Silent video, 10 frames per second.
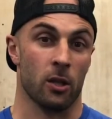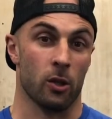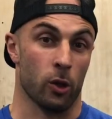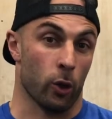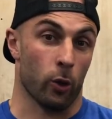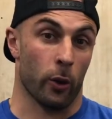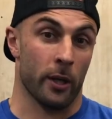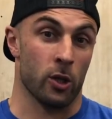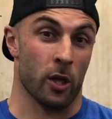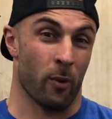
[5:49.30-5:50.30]
you literally
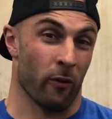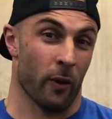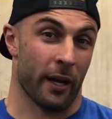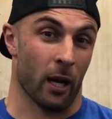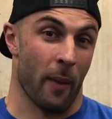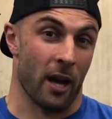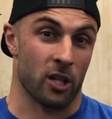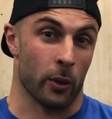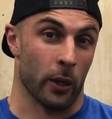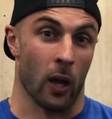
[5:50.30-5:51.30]
do them over like an
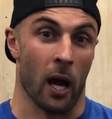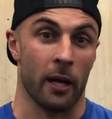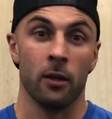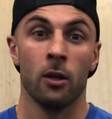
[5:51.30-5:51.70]
imaginary line,